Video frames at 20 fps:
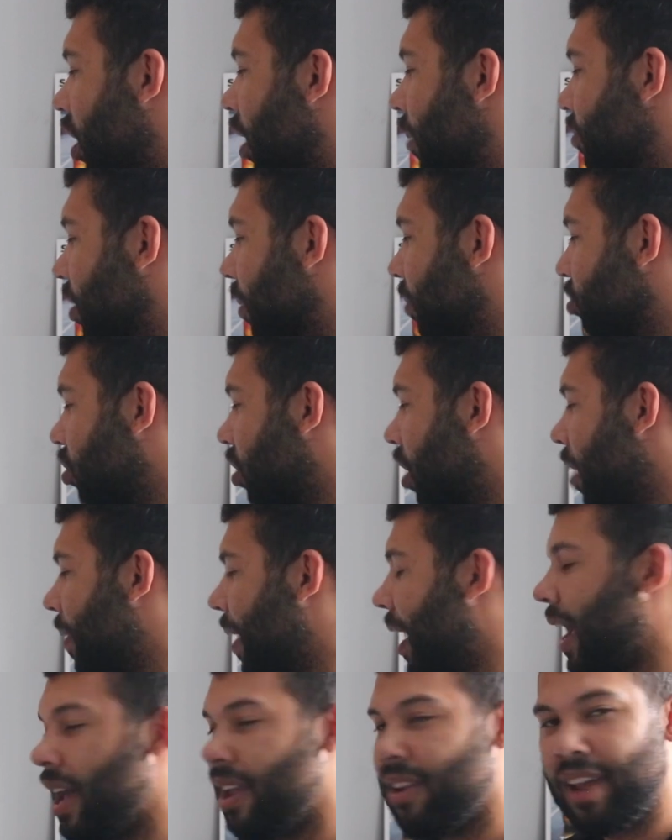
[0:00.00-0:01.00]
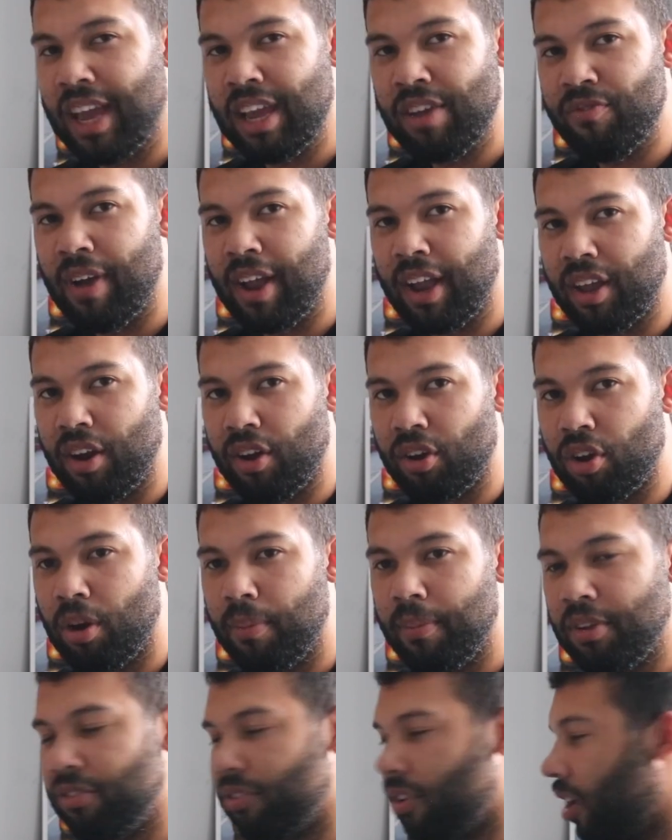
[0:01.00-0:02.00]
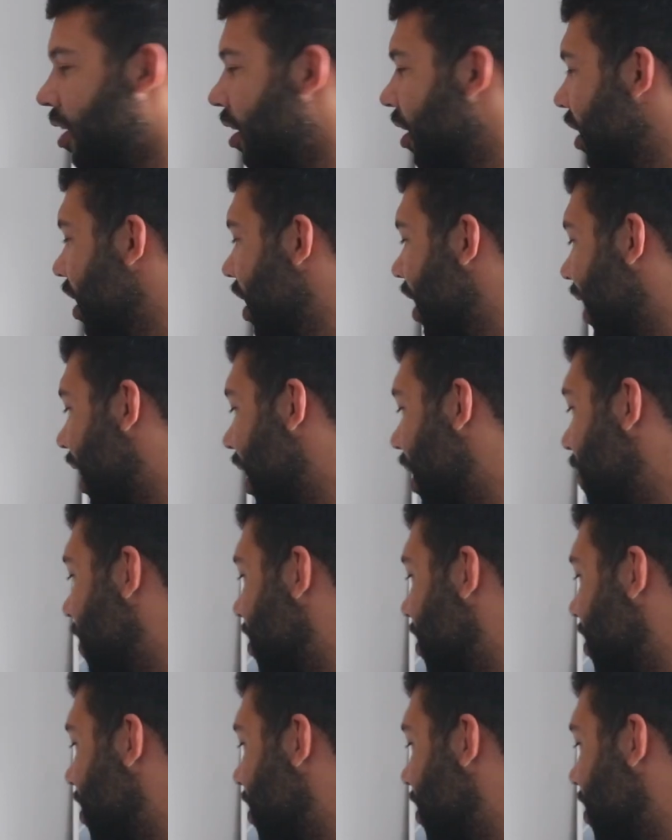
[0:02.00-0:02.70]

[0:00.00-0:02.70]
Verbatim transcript: term subscriber and a regular commenter, uh,